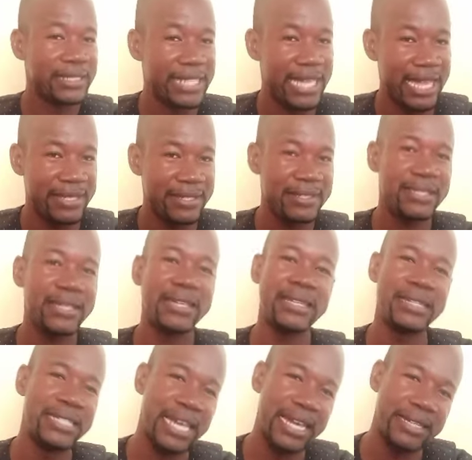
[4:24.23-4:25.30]
Dance,
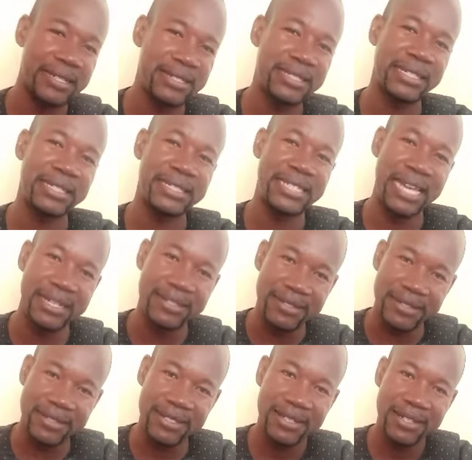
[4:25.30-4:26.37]
danced,
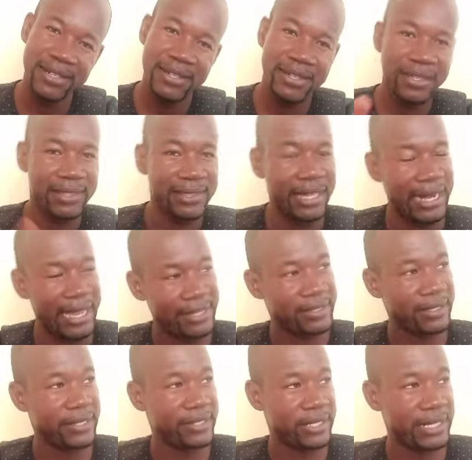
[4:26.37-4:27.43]
danced. The
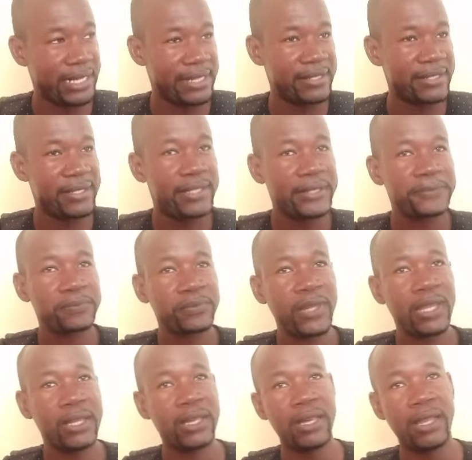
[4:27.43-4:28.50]
next, listeners,
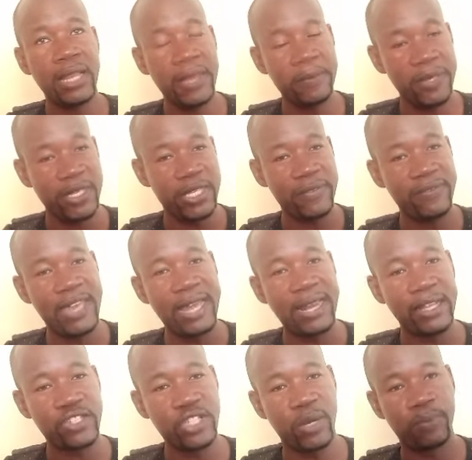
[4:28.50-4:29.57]
let me give you an
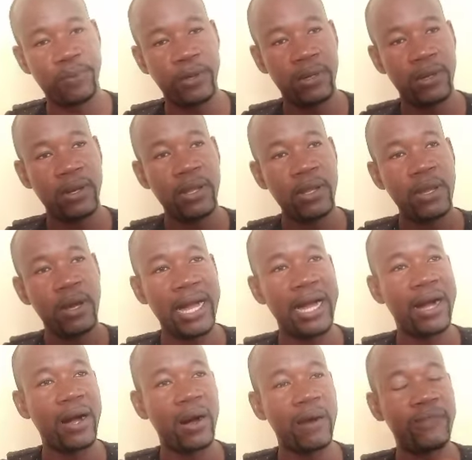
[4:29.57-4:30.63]
example
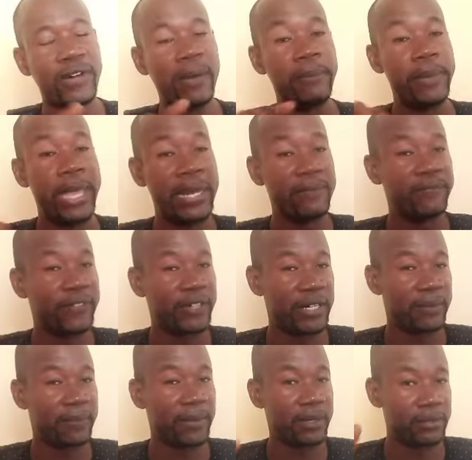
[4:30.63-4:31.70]
of a main
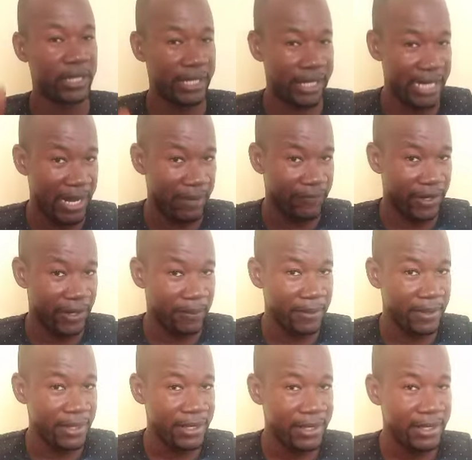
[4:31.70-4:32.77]
verb, regular verb,
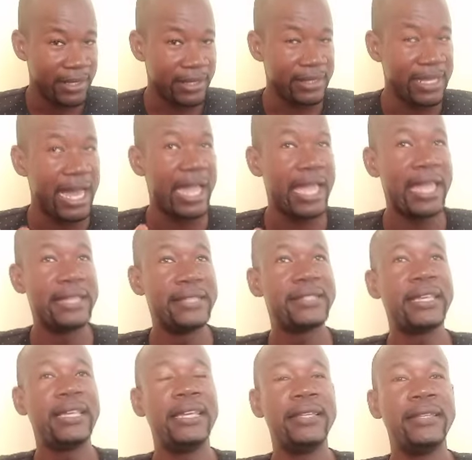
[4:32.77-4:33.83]
that ends
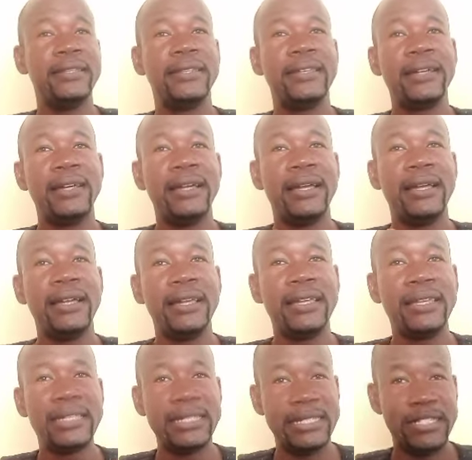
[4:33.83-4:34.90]
in
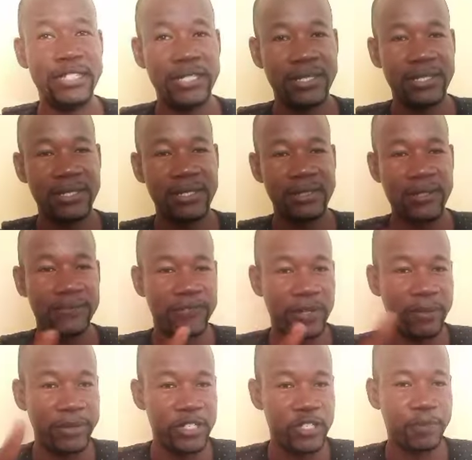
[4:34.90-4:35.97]
ed to
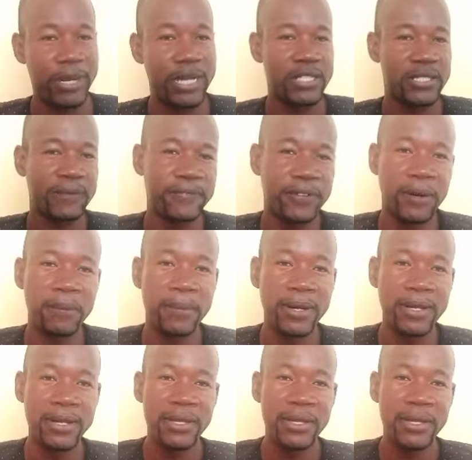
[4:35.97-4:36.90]
form its past form.